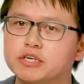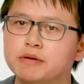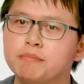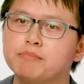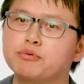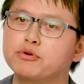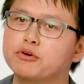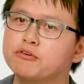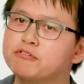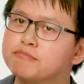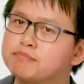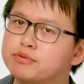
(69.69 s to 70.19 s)
to
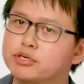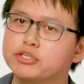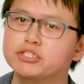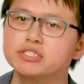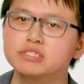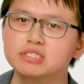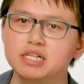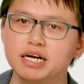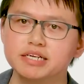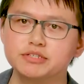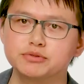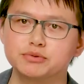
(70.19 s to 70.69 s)
improve
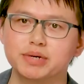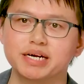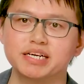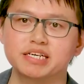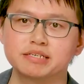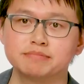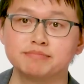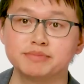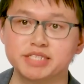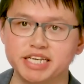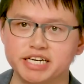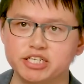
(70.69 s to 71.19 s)
personalized
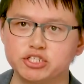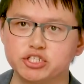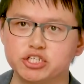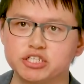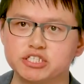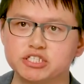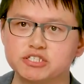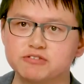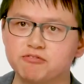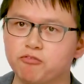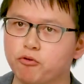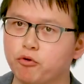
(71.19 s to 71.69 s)

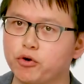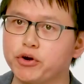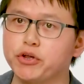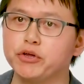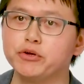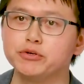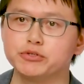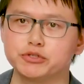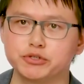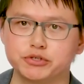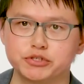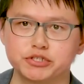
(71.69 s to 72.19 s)
recommendations for
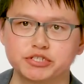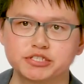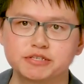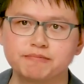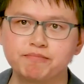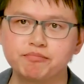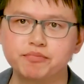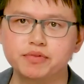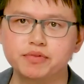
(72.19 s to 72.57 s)
users.